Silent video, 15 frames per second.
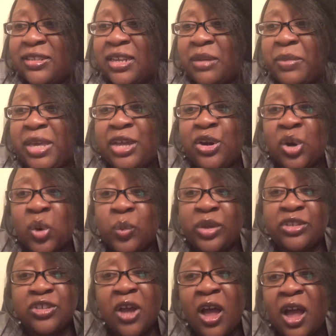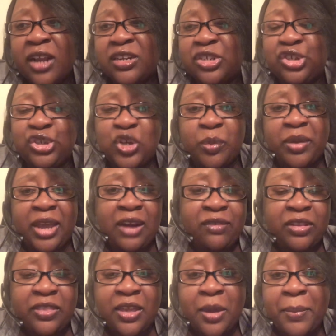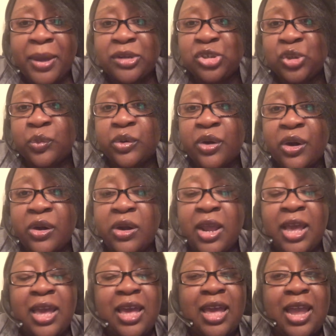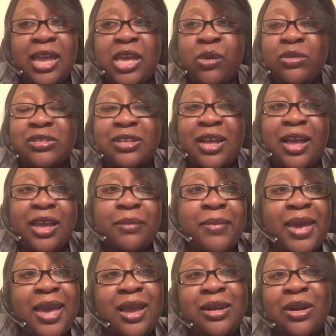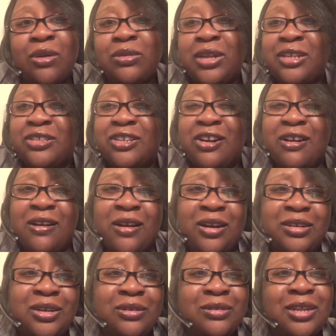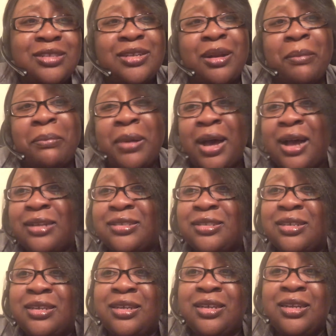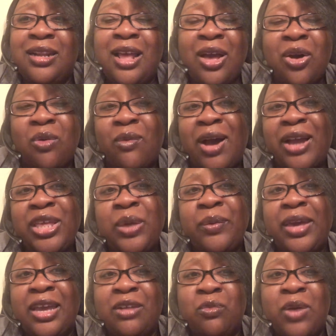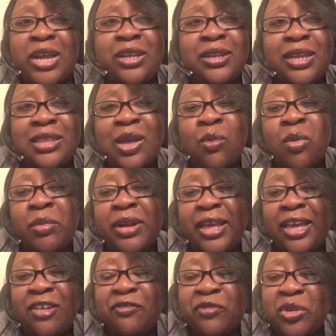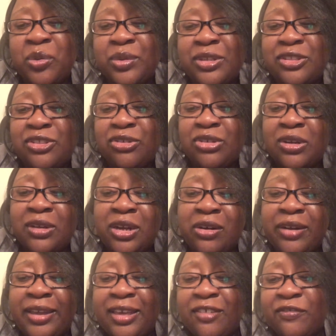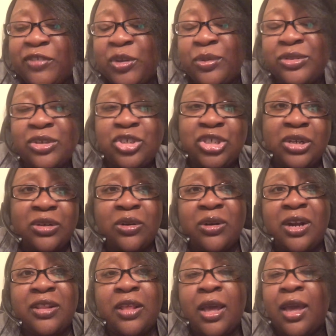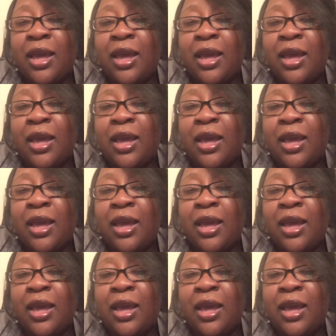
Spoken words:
me and her, we talked and she told me everything about you and her. And he was like, man, don't listen to her. Don't listen to Boston. Why are you letting that woman influence you? Don't let her influence her. She don't know none of